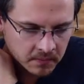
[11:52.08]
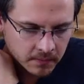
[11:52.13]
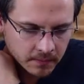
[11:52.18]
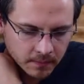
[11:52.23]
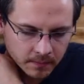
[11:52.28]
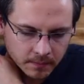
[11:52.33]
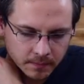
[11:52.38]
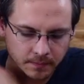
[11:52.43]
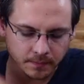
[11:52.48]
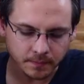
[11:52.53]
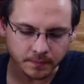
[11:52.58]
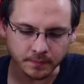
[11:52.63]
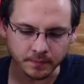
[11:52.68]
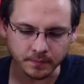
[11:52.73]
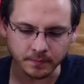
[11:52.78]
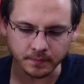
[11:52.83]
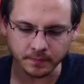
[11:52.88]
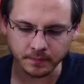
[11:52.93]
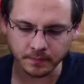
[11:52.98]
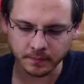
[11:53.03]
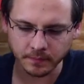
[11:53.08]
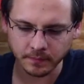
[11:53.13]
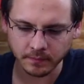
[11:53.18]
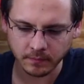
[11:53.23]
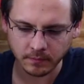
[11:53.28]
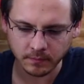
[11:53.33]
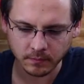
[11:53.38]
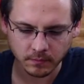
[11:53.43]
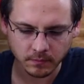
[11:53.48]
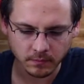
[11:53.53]

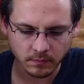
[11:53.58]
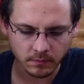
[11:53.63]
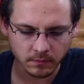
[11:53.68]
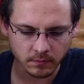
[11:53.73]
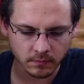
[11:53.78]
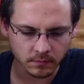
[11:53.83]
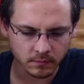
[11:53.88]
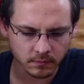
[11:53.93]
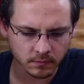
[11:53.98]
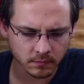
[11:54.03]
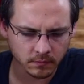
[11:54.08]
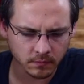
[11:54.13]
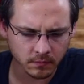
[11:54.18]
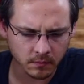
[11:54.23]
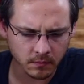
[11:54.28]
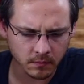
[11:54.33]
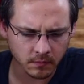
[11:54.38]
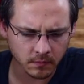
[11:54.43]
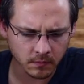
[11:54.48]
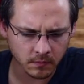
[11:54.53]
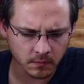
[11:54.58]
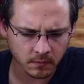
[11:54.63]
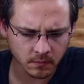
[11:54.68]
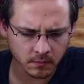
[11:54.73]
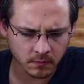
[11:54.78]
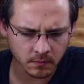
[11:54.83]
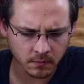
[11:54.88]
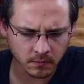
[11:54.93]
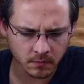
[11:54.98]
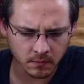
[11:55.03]

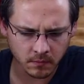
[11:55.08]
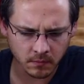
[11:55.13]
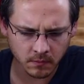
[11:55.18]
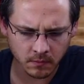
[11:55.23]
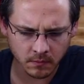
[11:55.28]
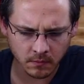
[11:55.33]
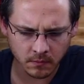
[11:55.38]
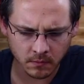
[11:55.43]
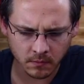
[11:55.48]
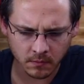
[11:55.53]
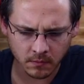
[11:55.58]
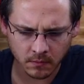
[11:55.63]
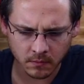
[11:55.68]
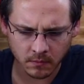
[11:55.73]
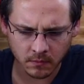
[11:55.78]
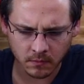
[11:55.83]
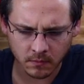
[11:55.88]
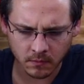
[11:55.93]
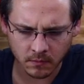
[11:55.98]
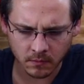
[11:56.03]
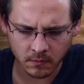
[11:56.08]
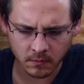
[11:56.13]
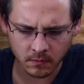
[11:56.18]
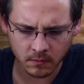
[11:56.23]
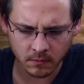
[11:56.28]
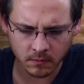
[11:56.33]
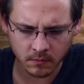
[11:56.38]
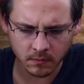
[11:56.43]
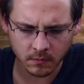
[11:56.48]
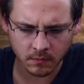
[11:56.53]

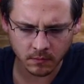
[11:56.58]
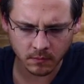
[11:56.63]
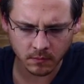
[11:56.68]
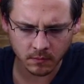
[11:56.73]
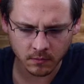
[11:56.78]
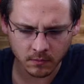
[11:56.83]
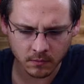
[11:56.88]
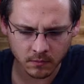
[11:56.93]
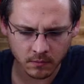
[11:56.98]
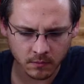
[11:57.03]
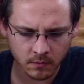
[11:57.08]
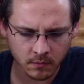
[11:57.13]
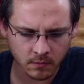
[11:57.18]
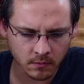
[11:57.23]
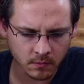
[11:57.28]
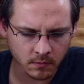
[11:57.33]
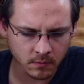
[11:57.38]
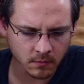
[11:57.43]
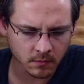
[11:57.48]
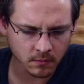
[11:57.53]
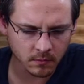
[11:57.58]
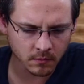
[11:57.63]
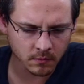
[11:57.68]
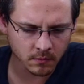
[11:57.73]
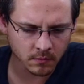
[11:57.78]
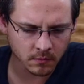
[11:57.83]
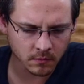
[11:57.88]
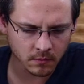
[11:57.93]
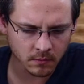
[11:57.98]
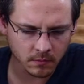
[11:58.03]

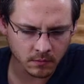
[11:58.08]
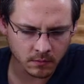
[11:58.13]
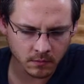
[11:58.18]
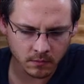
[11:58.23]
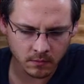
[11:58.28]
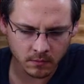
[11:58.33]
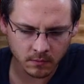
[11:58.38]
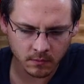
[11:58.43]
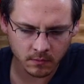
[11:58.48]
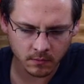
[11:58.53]
This person isn't speaking.